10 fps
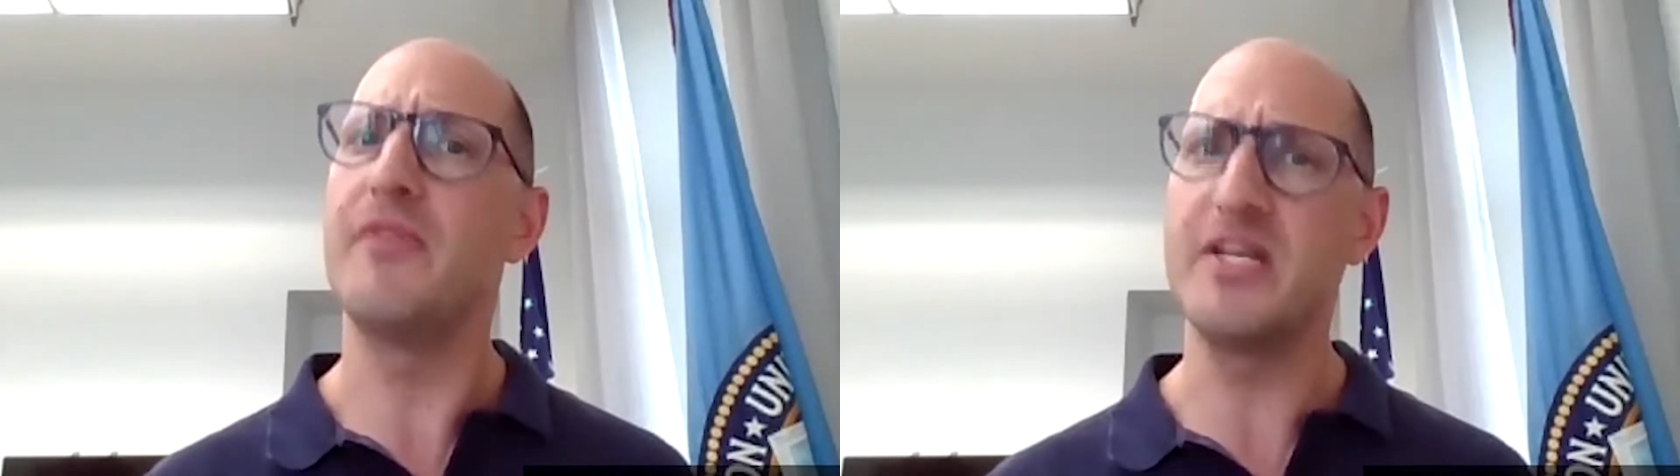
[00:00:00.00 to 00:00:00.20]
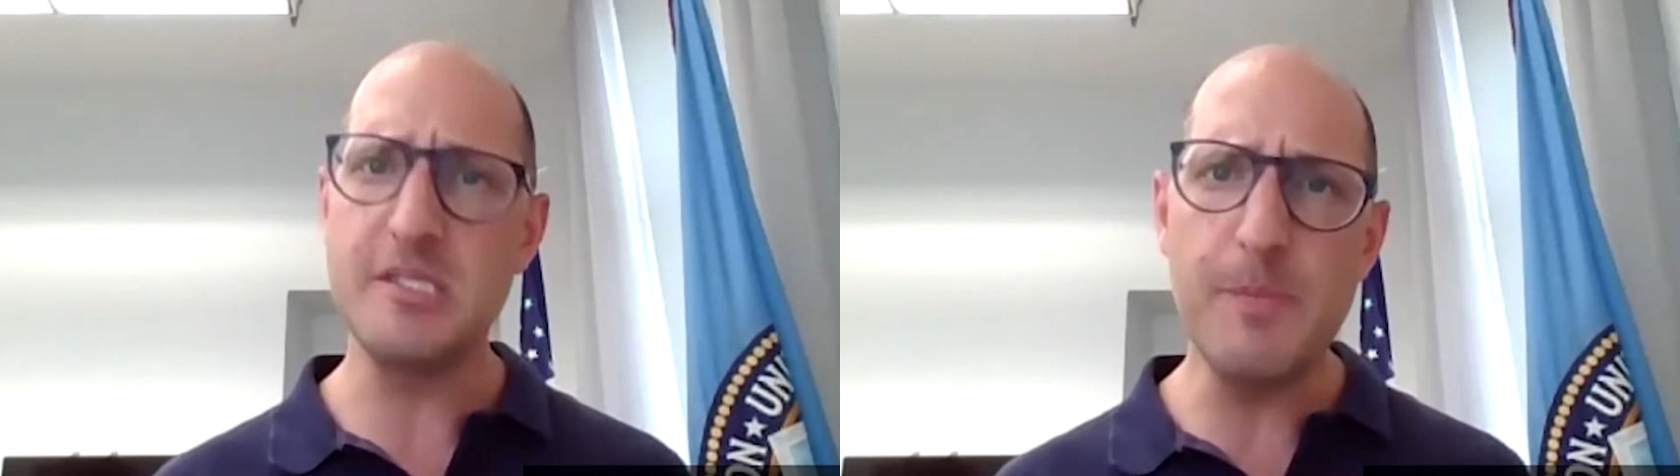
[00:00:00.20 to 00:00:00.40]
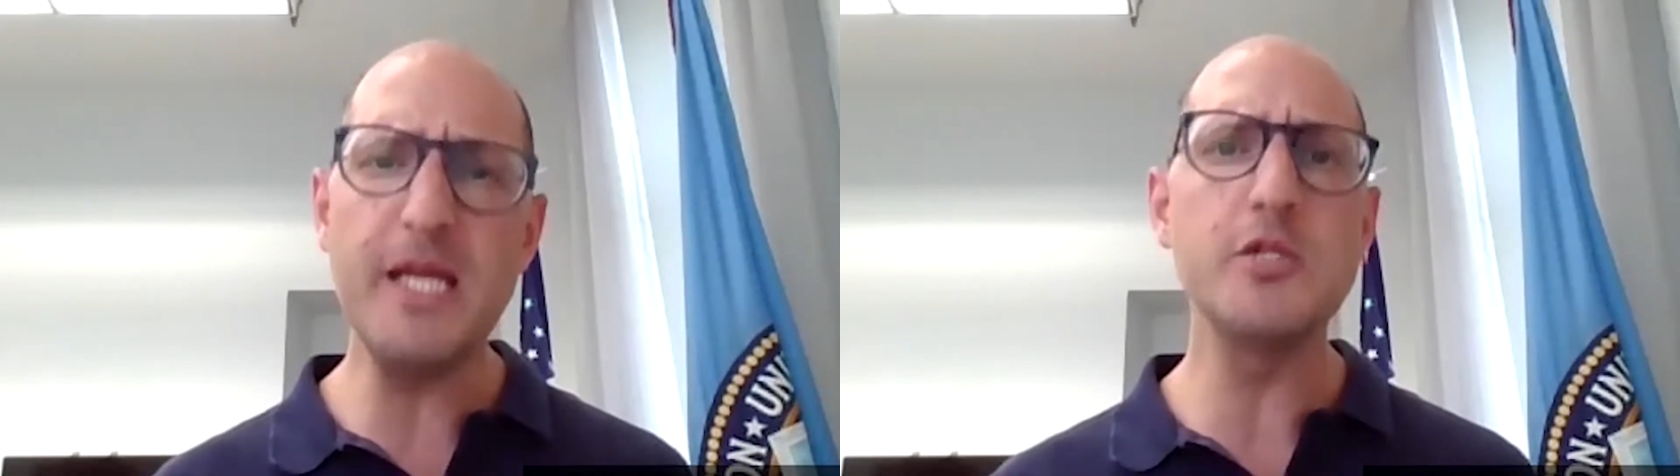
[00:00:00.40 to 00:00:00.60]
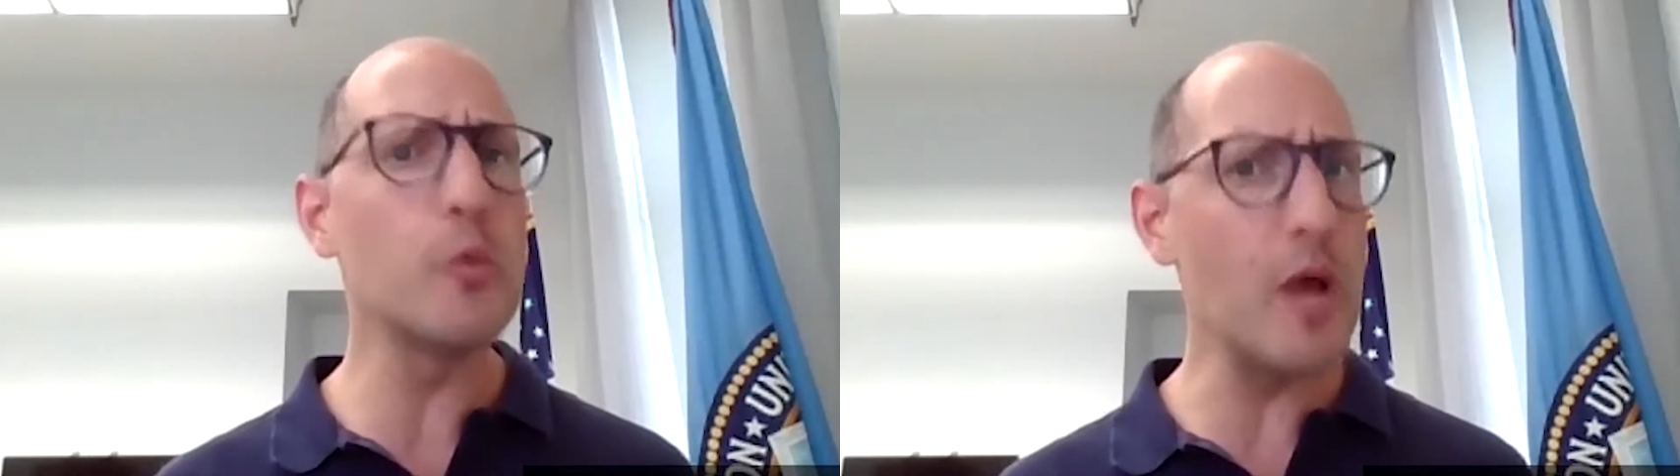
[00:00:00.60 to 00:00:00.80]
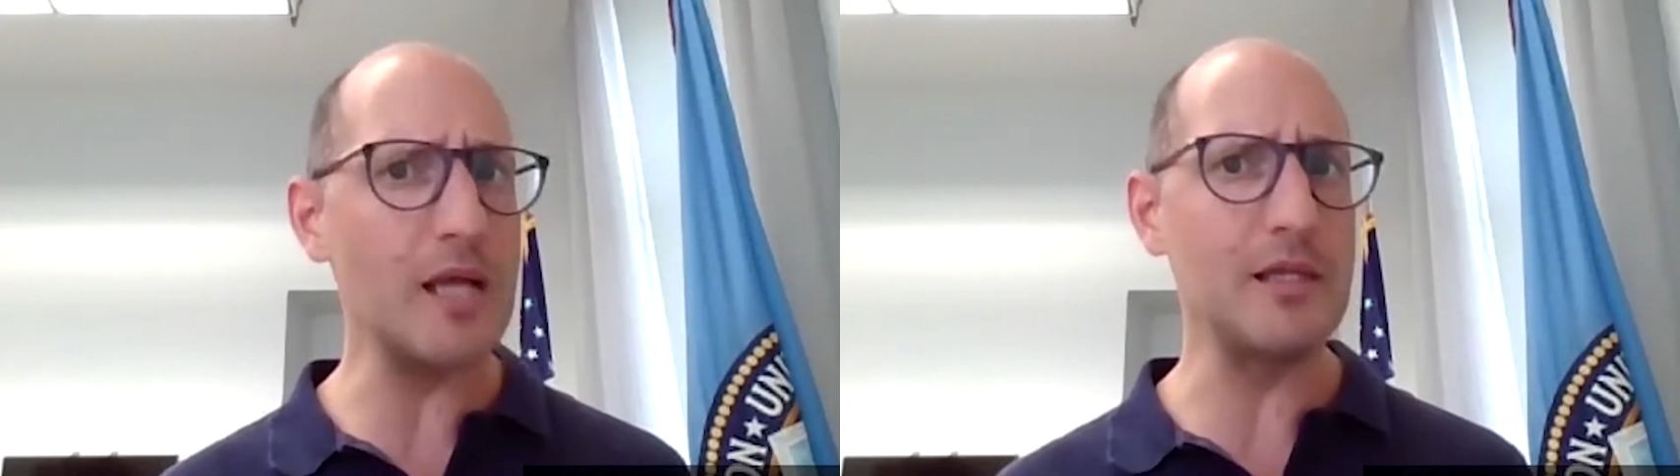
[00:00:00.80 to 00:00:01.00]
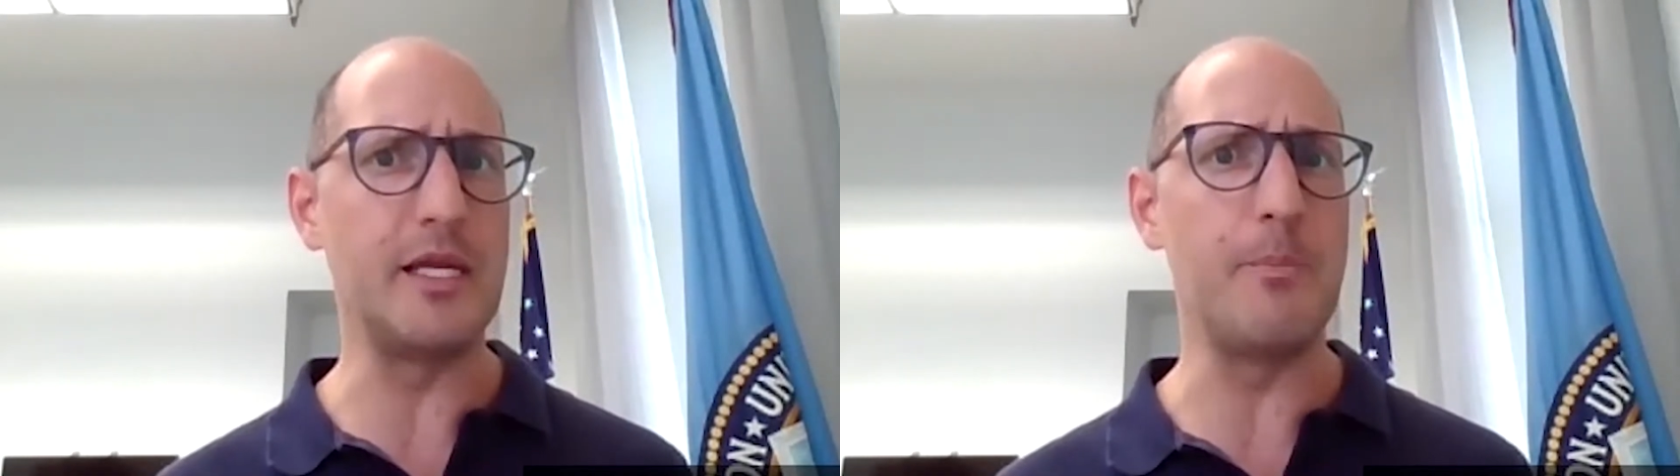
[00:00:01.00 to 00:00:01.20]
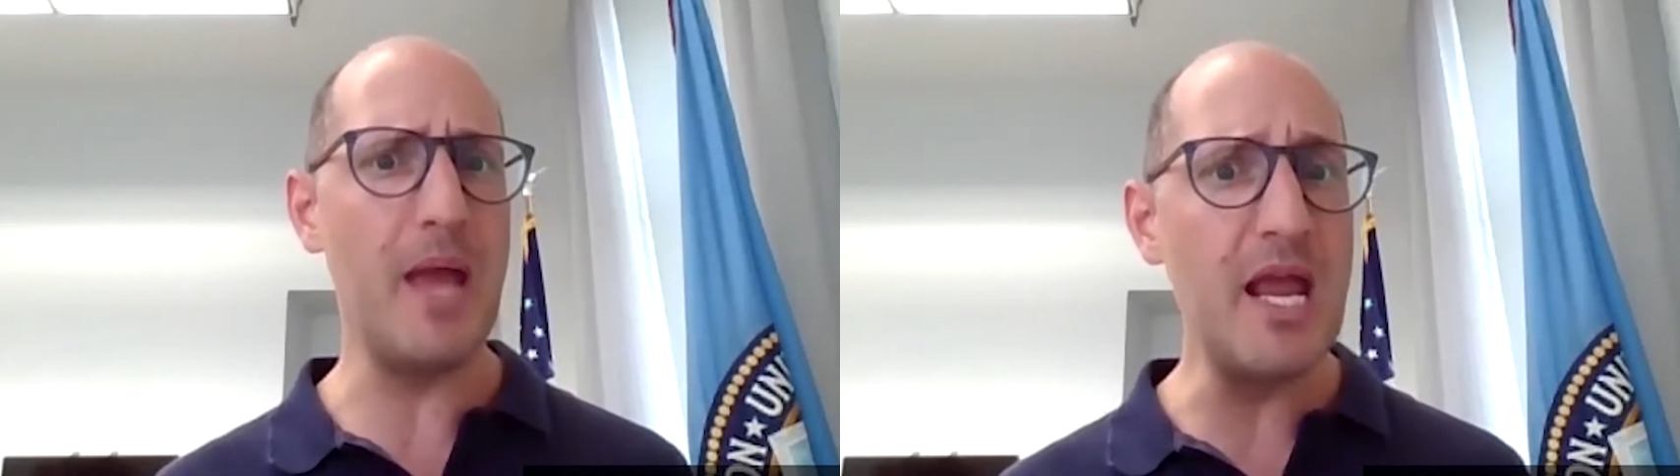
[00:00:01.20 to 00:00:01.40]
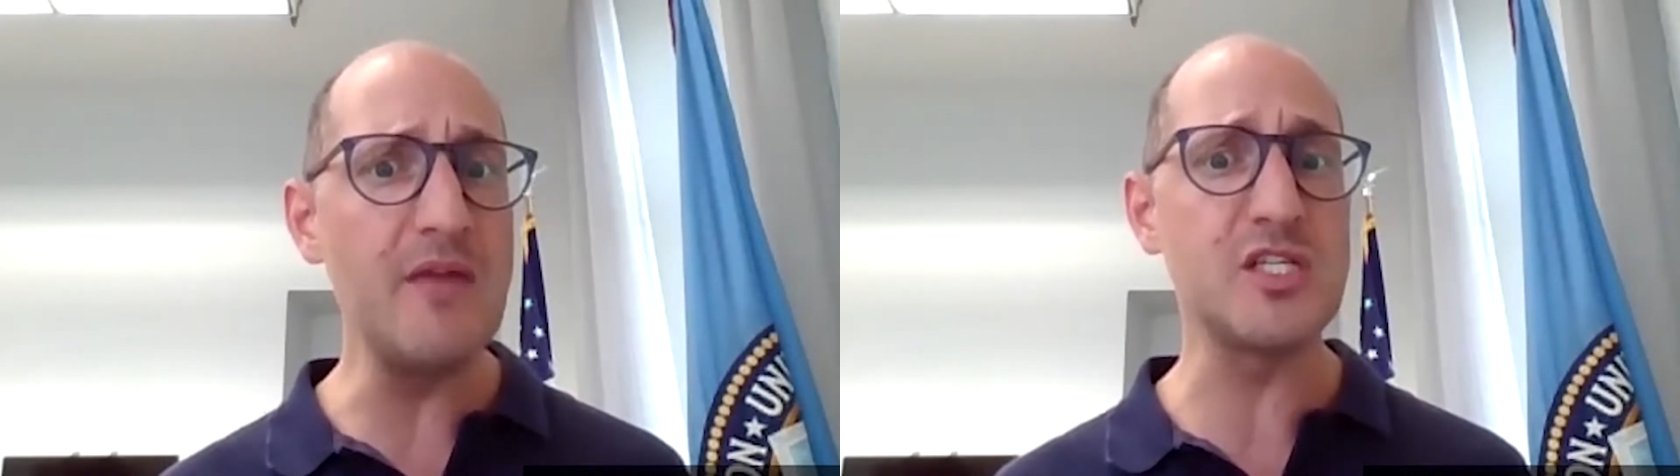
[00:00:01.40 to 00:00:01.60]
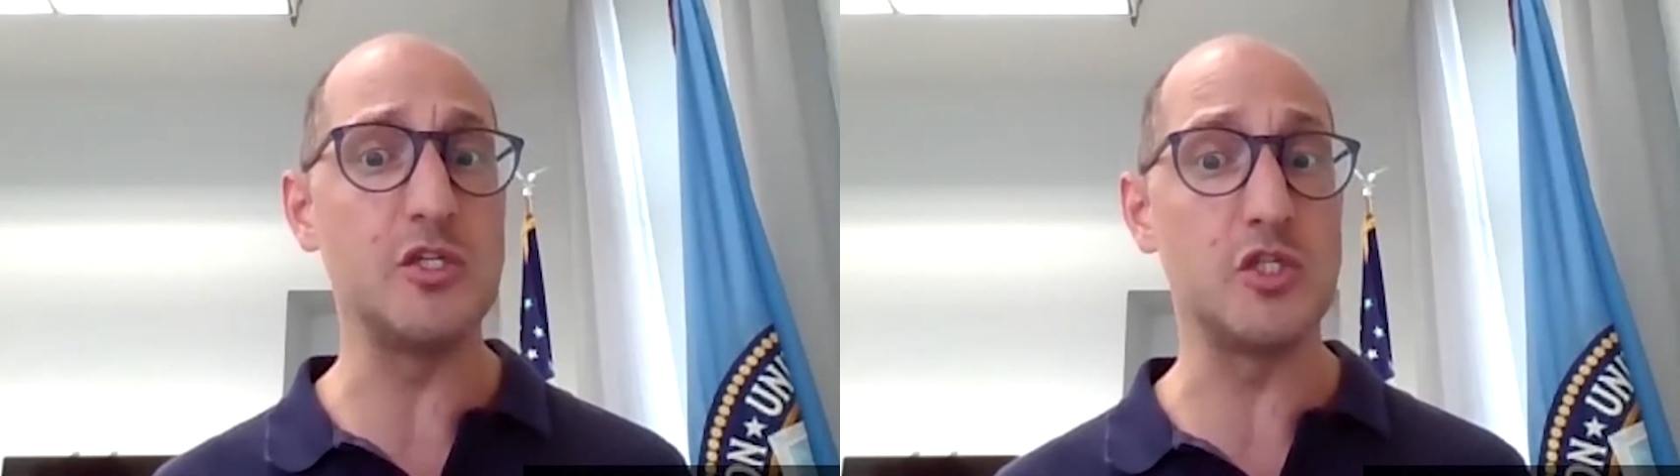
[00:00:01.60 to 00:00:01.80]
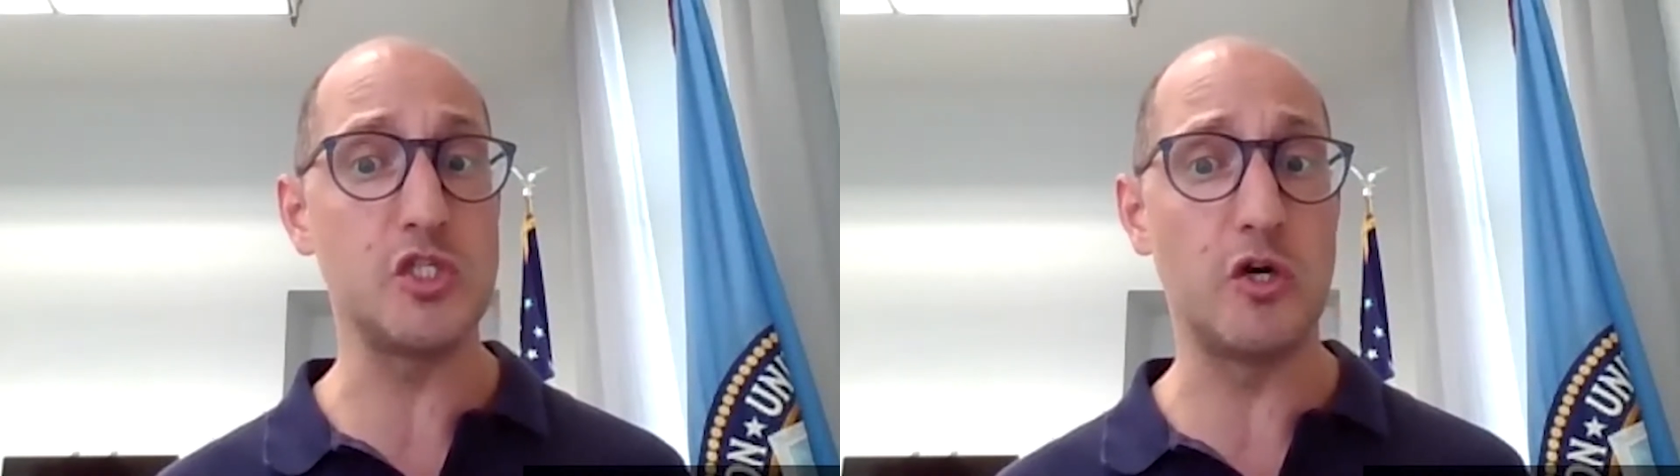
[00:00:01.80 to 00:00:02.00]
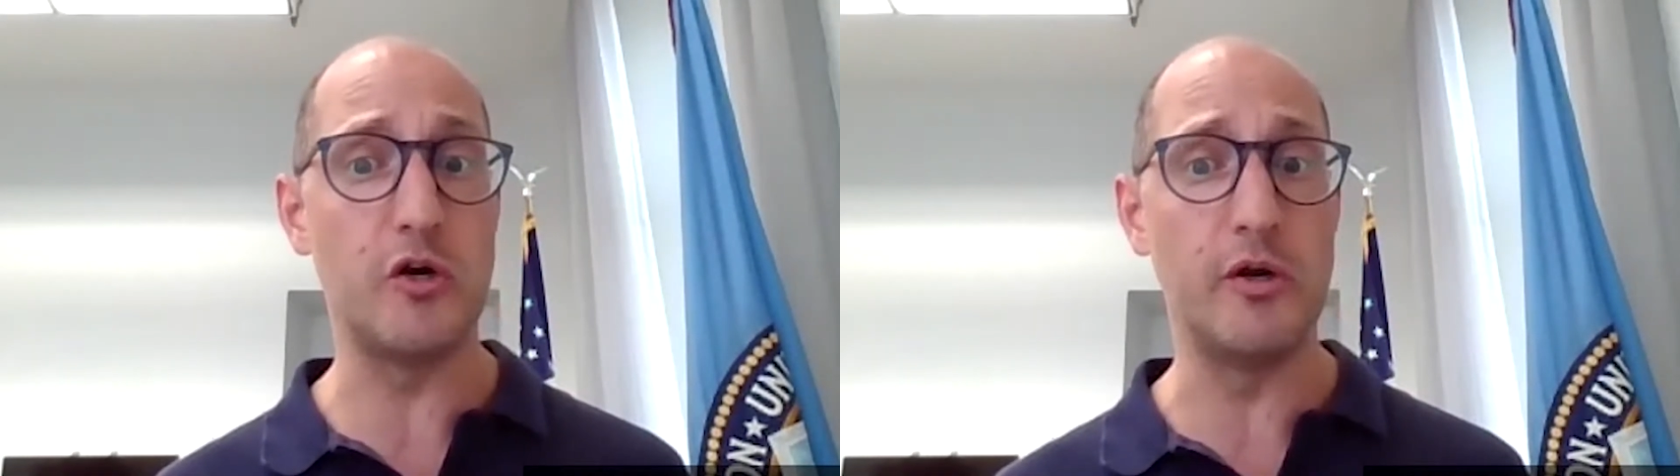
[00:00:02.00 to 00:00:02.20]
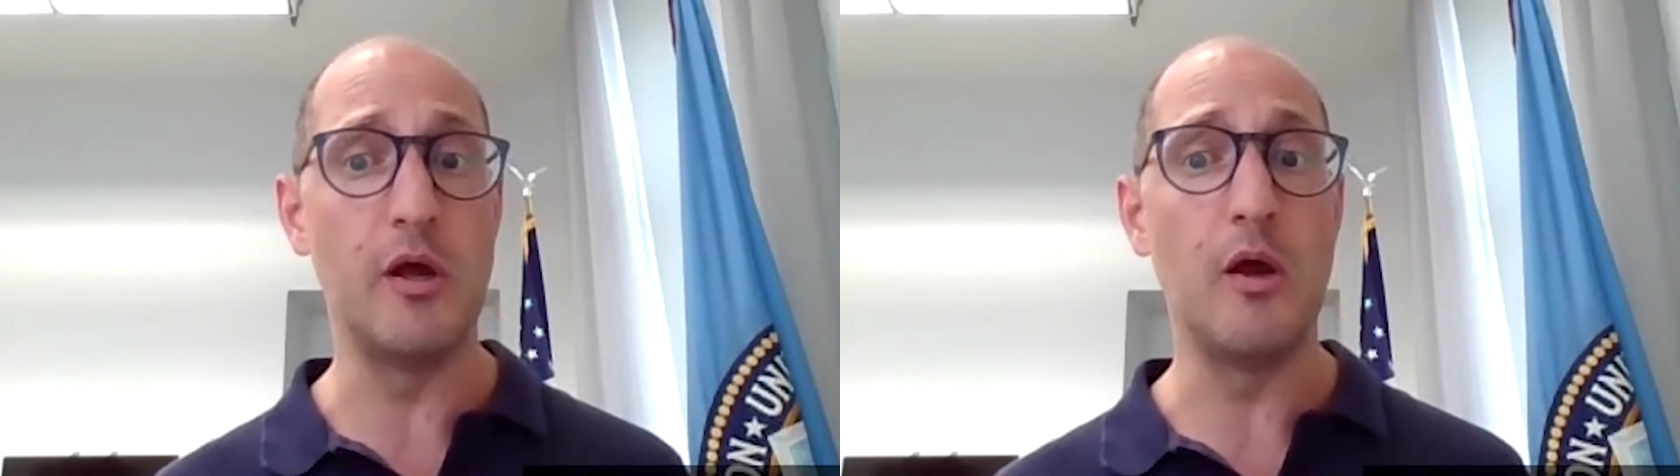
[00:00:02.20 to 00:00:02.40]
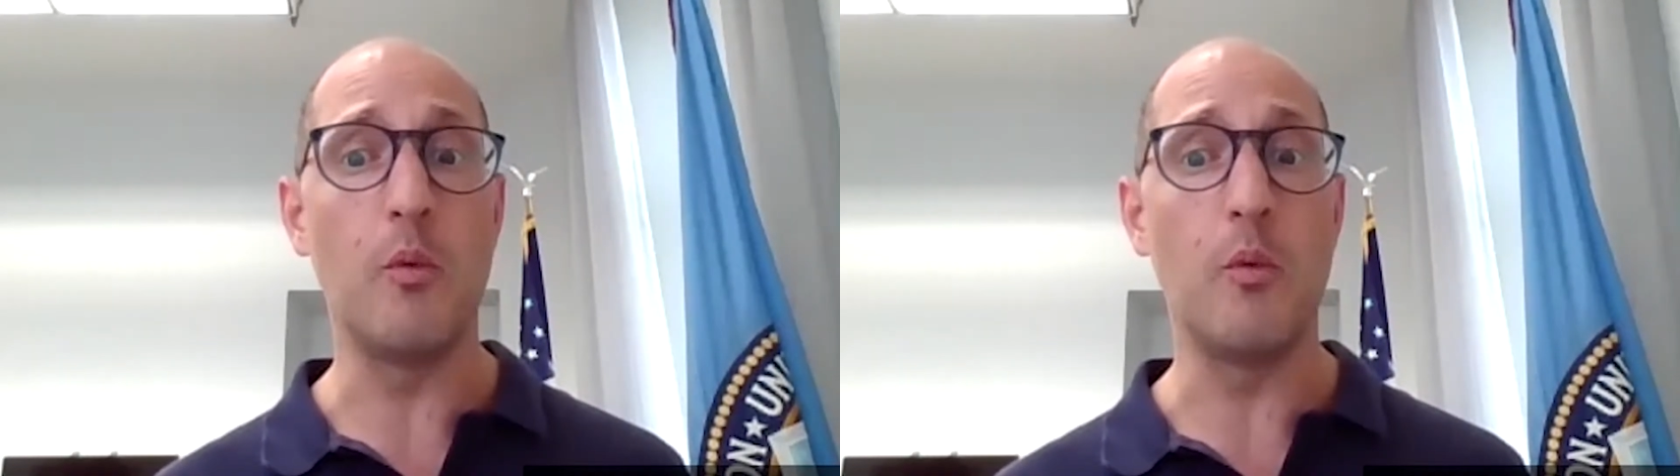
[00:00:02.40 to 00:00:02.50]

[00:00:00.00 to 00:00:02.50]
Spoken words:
that speak directly to PAVE's concern